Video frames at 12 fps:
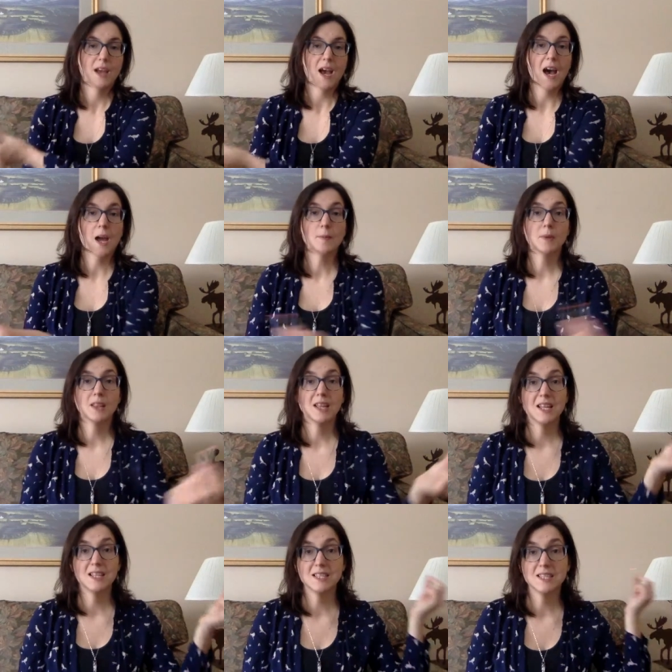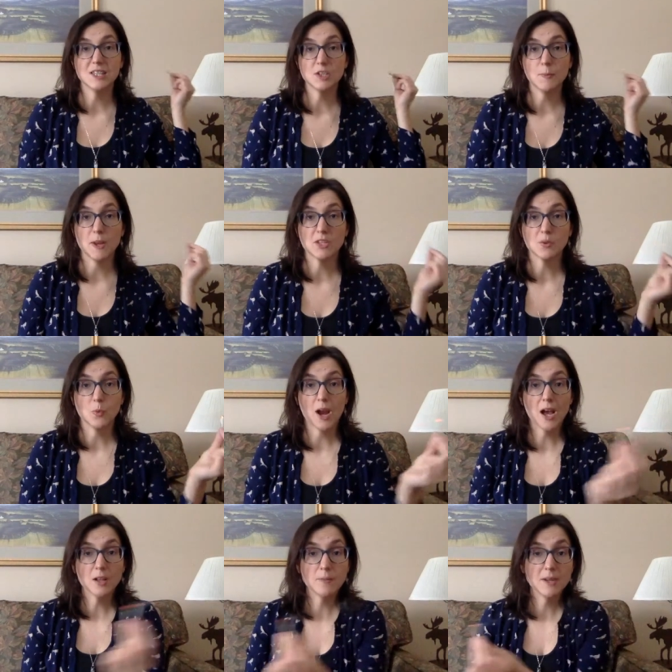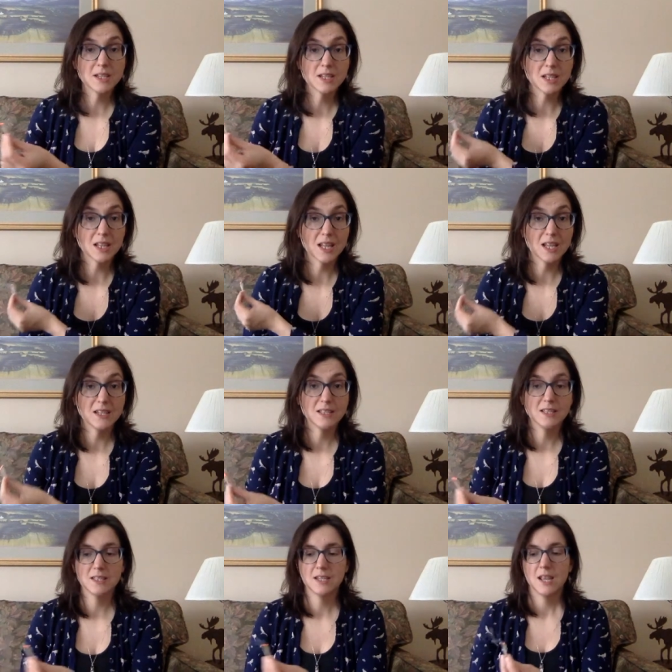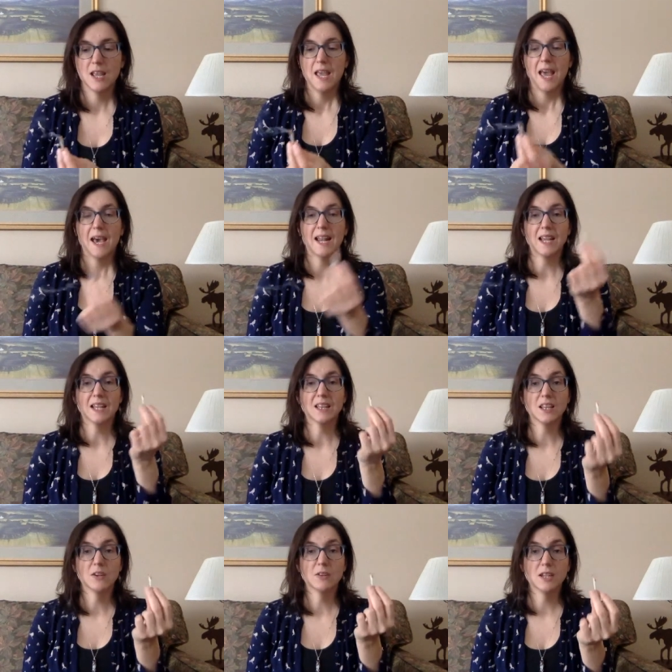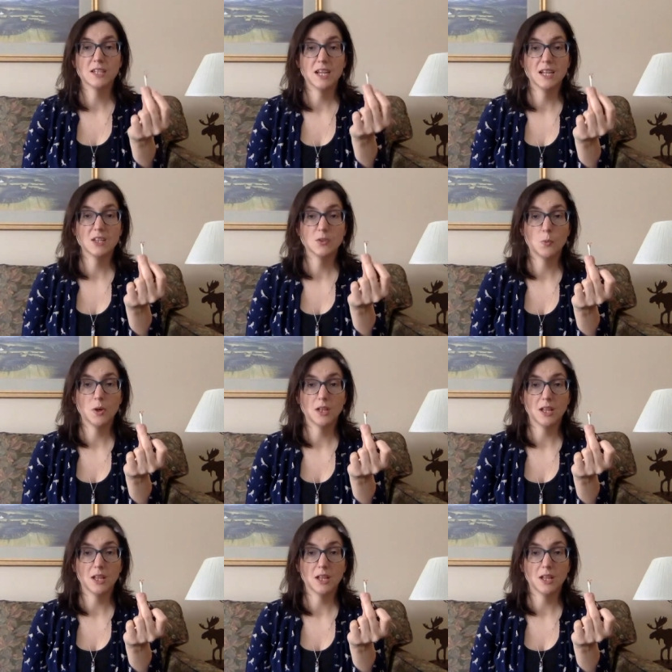I'm cleansed, the space around me is cleansed, and I can literally take this one